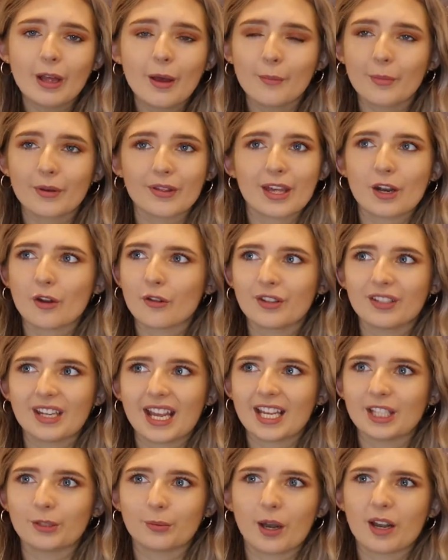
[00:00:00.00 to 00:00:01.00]
but then other
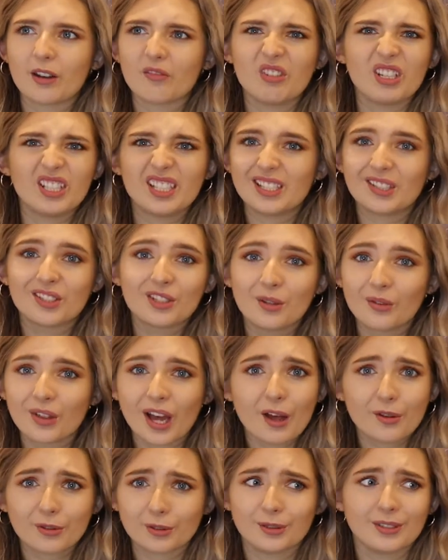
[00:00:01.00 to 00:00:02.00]
days where it reaches
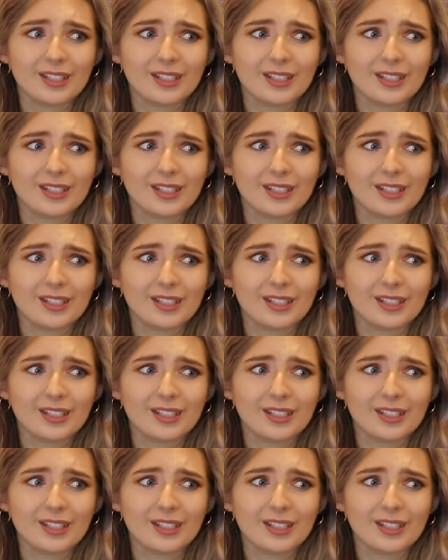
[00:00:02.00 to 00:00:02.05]
2,000.